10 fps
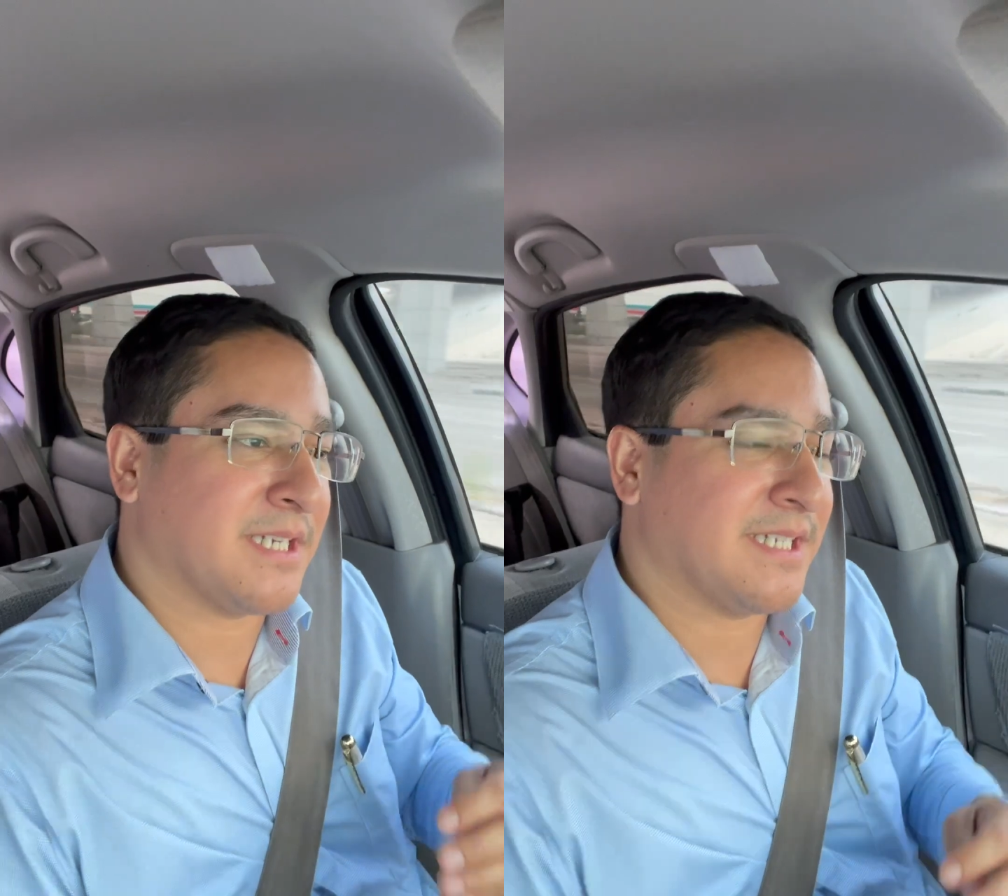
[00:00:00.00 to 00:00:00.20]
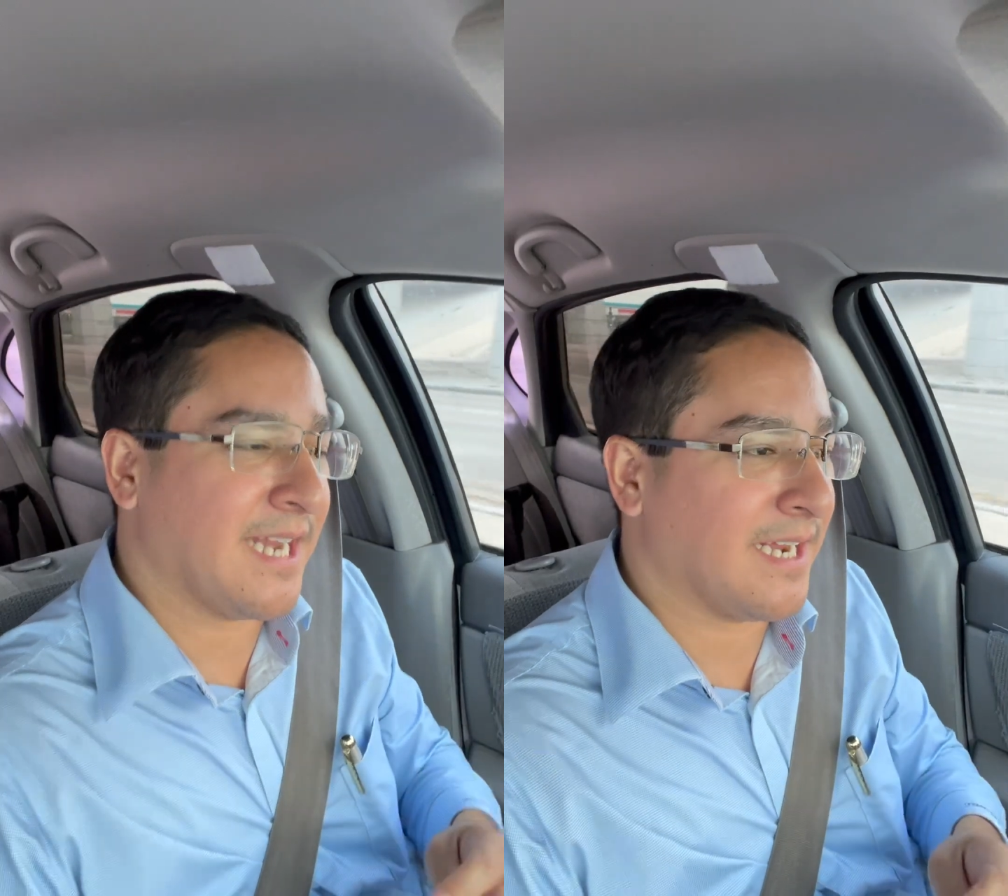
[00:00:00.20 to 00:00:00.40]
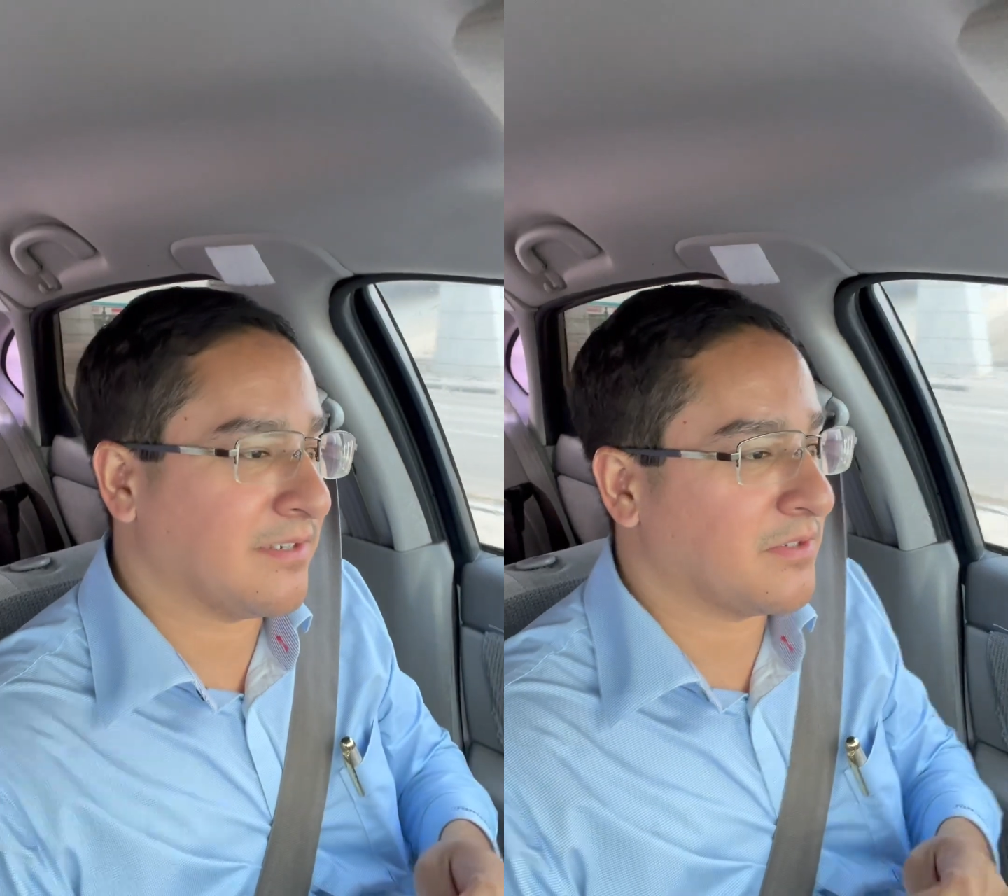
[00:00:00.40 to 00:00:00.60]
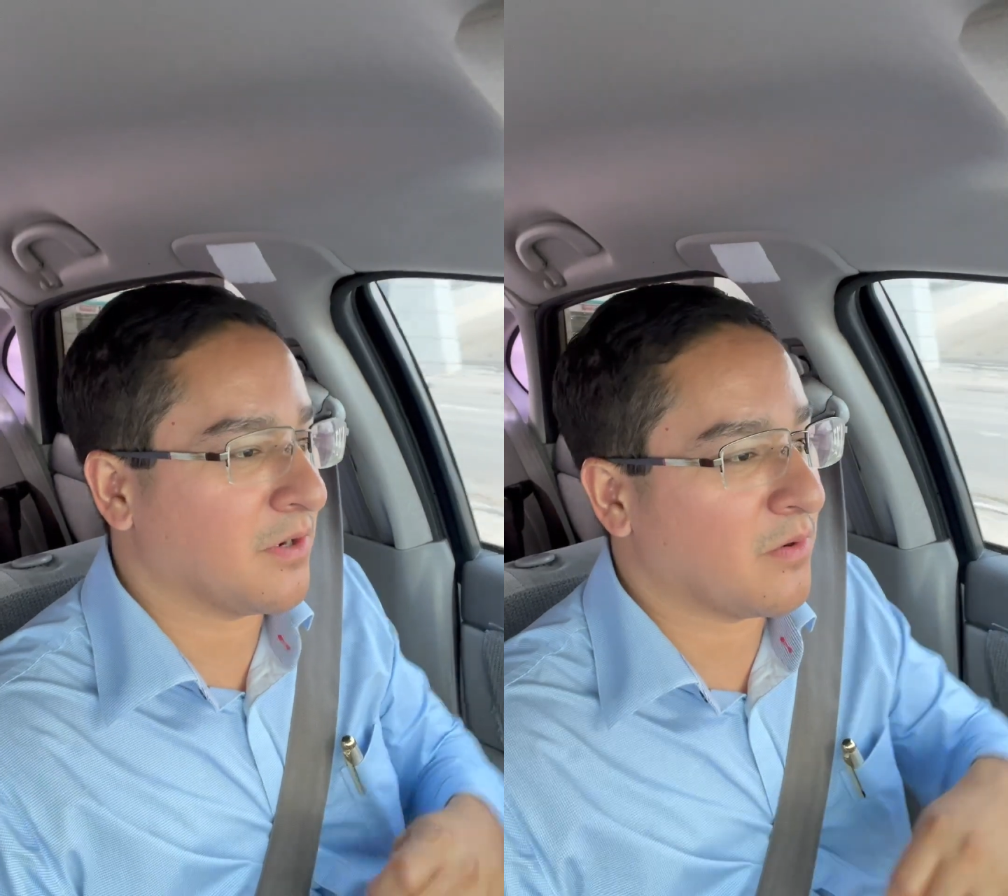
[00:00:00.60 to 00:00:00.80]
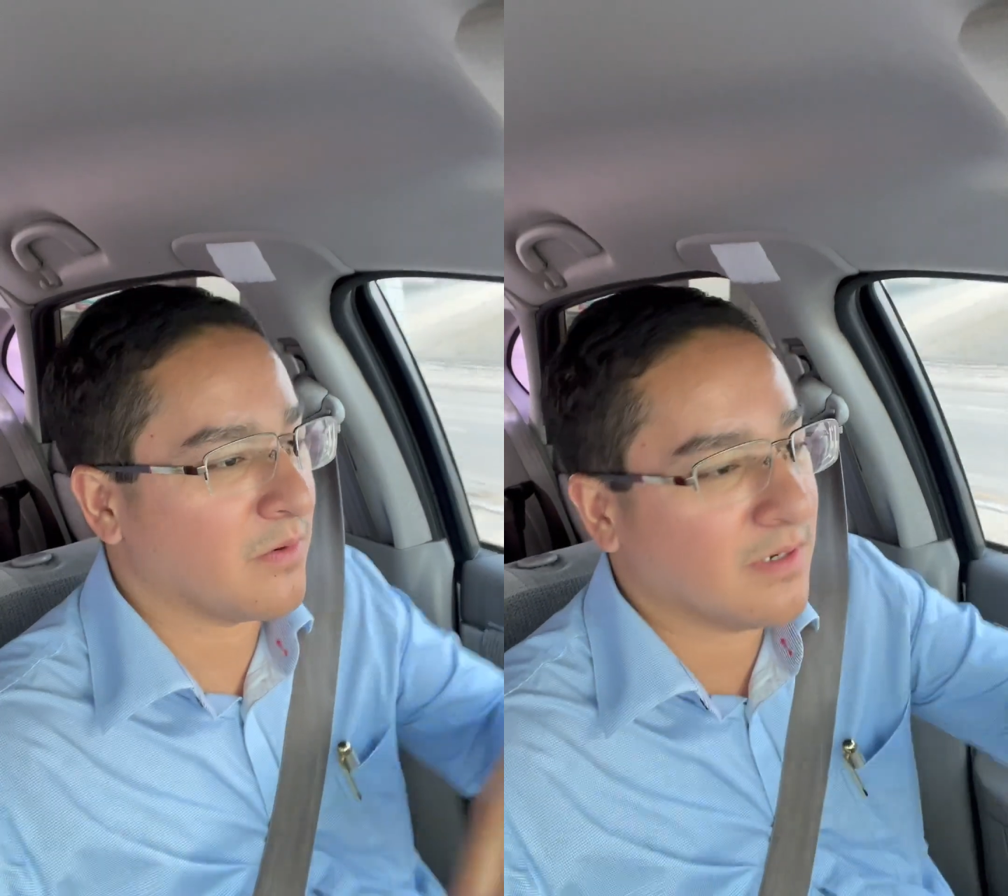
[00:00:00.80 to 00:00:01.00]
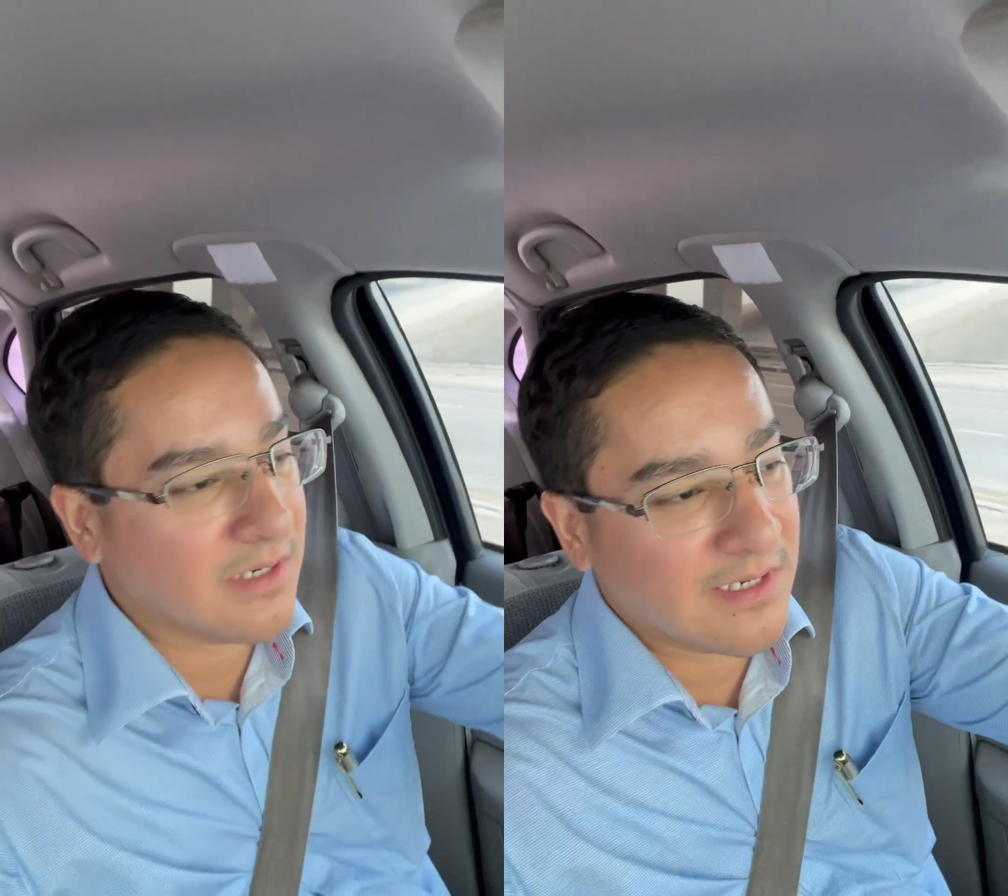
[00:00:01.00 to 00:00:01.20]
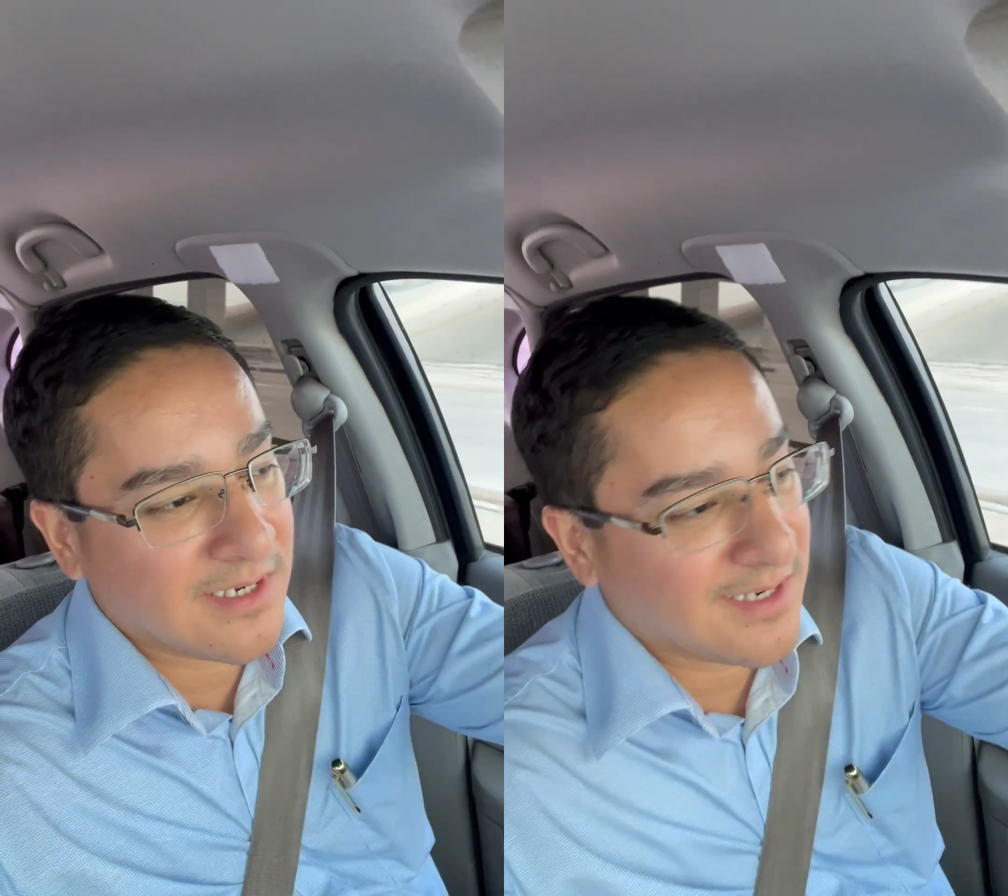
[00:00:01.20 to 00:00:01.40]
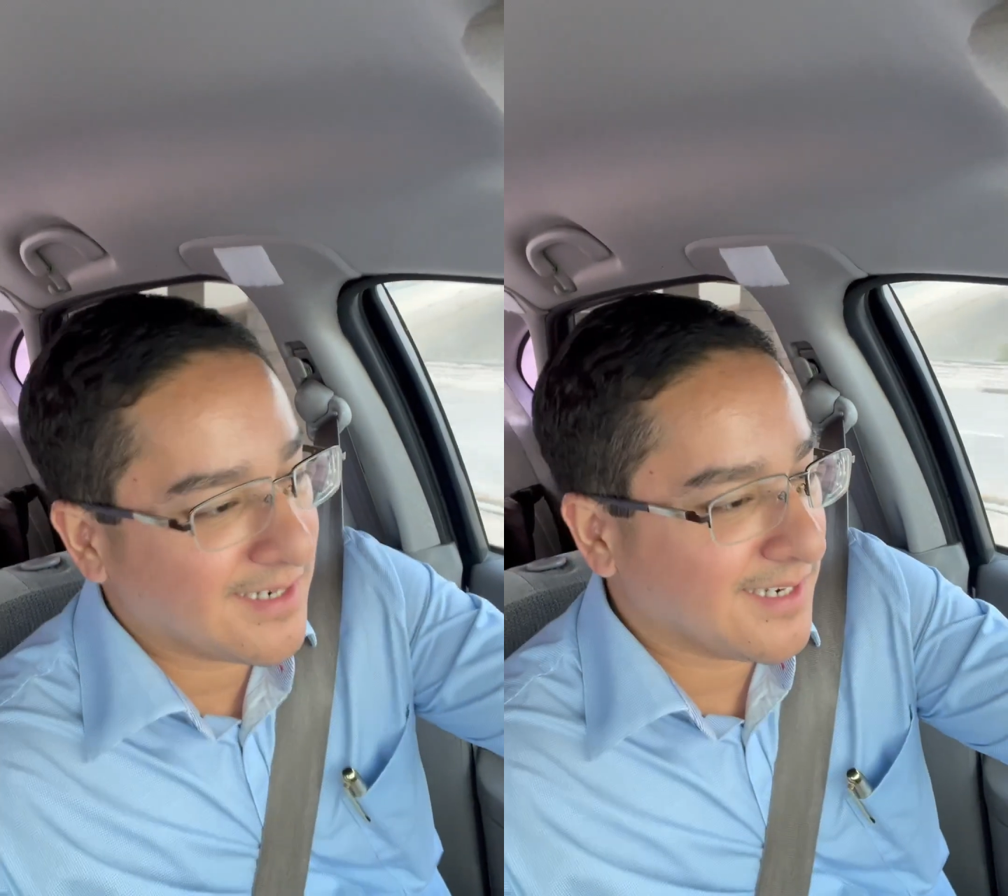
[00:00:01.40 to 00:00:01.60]
state. So
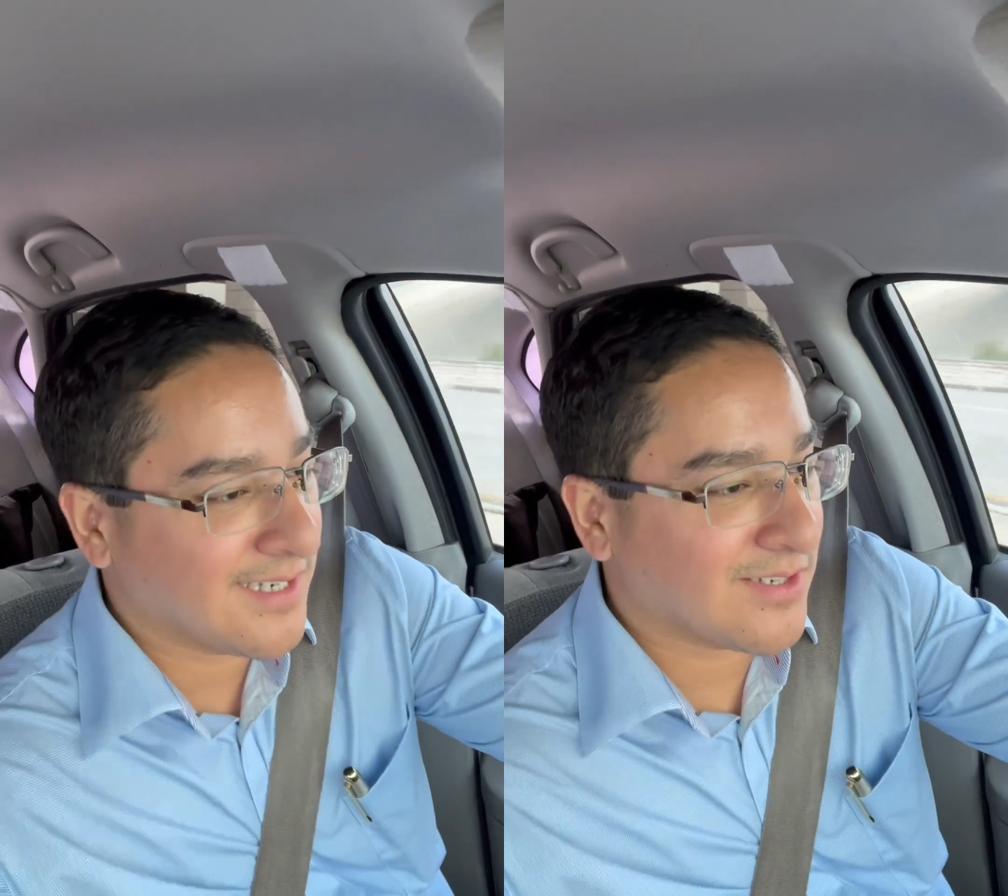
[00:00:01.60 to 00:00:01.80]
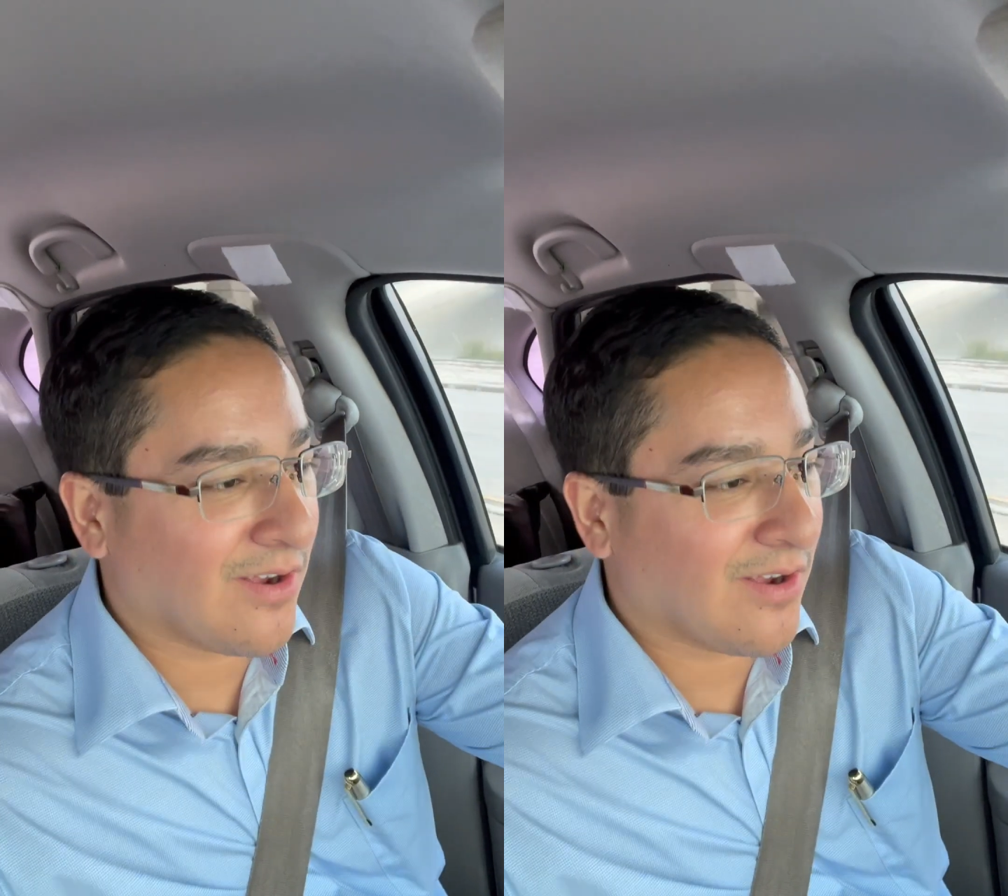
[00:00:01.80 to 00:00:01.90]
it's